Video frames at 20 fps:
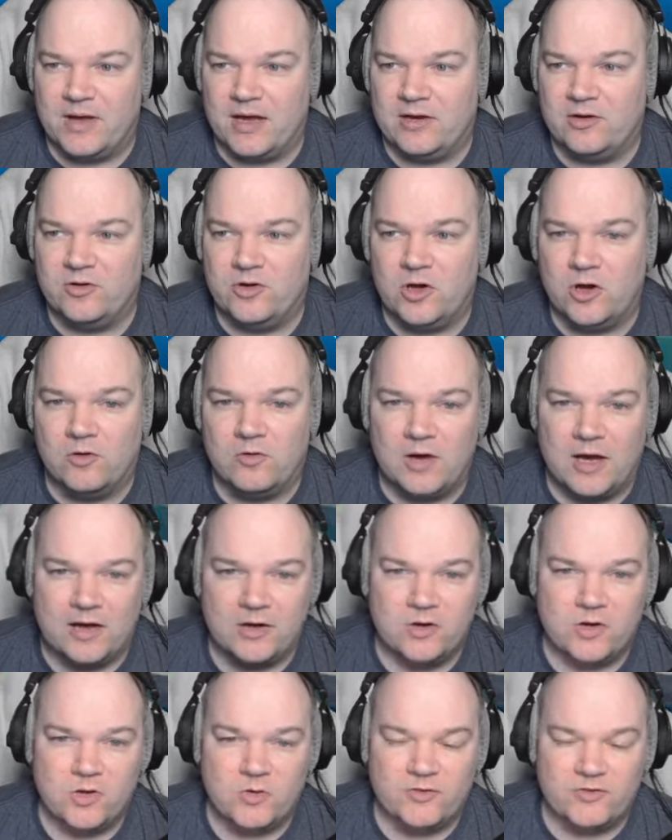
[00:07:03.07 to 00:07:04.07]
I don't know. I
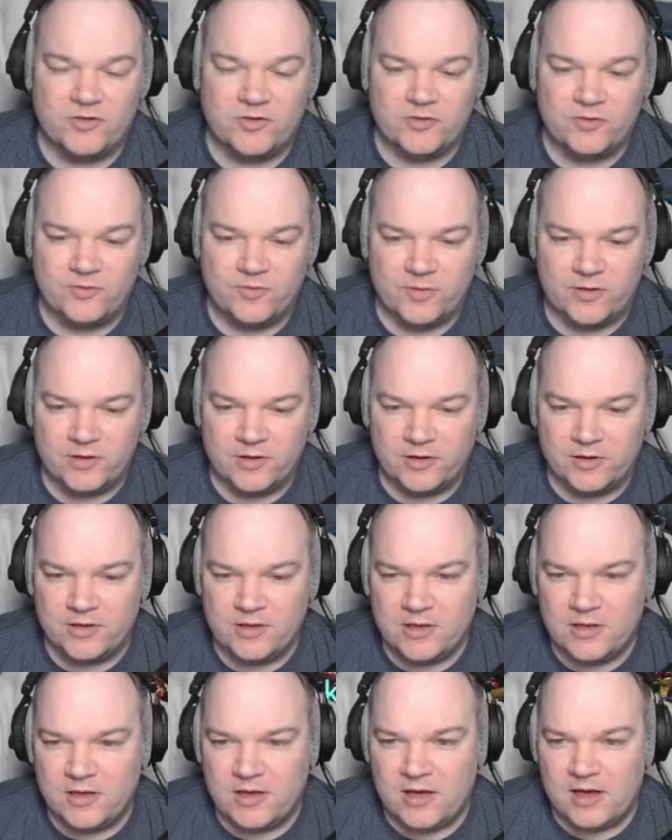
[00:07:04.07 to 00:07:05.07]
don't know what the, the
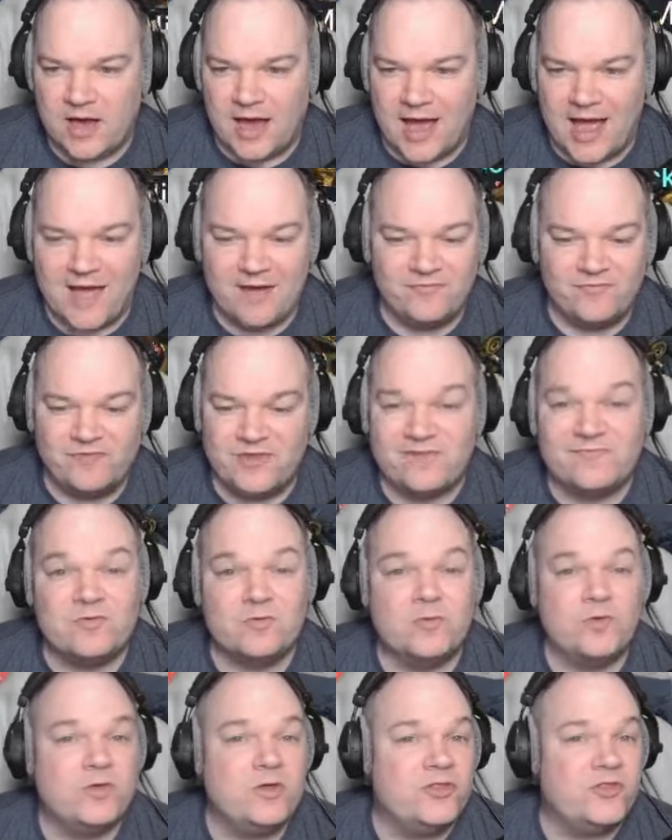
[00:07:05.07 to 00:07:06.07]
I have never
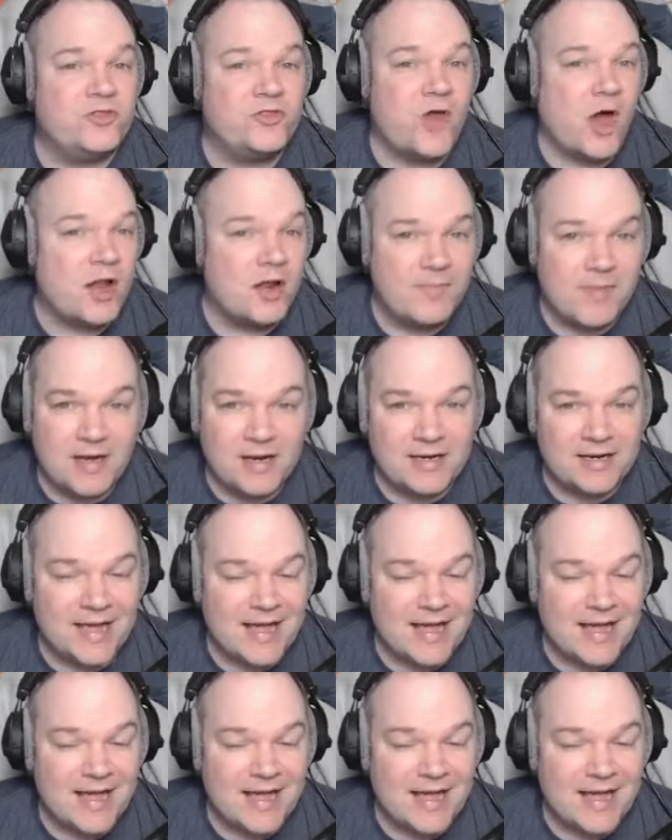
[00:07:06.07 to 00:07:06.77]
really thought about it.